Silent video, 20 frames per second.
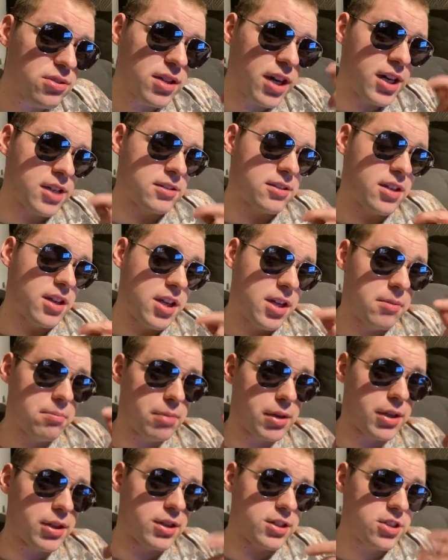that
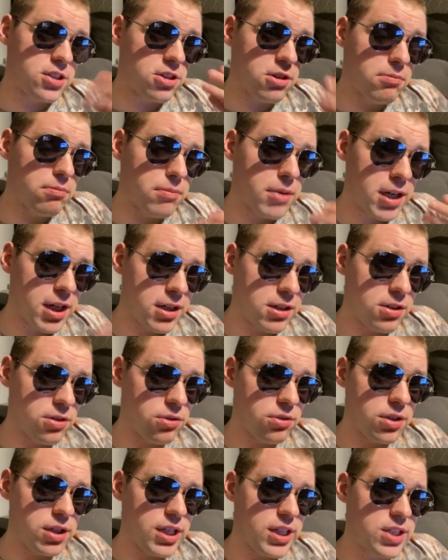by listing my
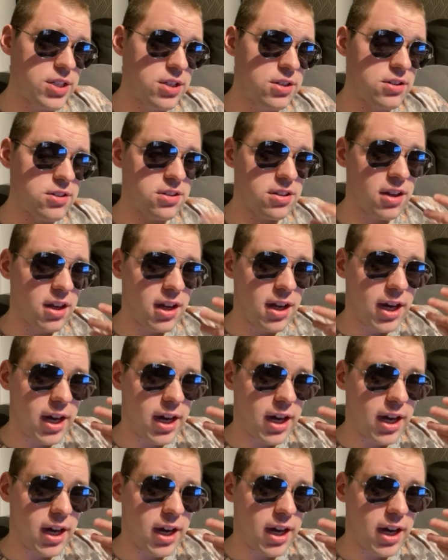little reasons.